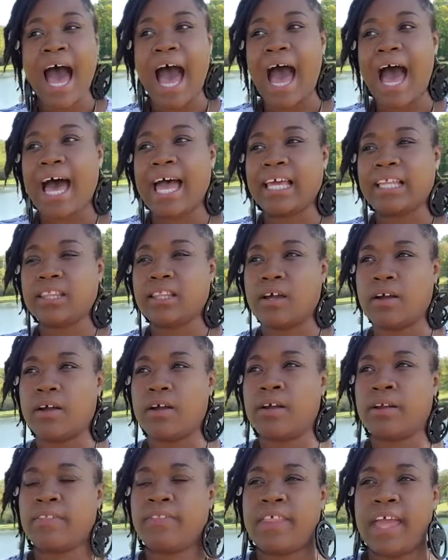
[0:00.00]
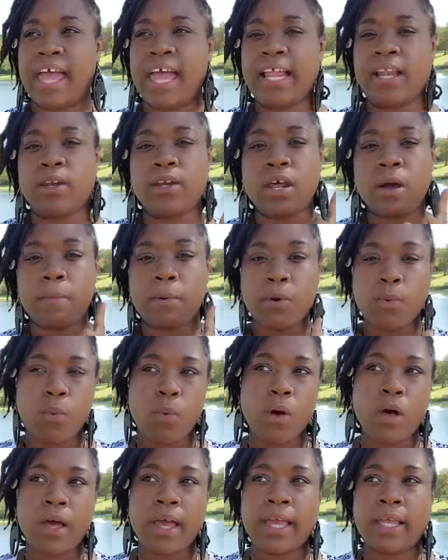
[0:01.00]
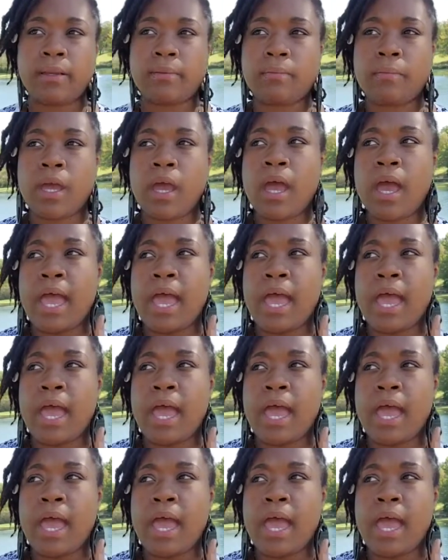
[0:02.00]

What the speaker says: I learned that number one,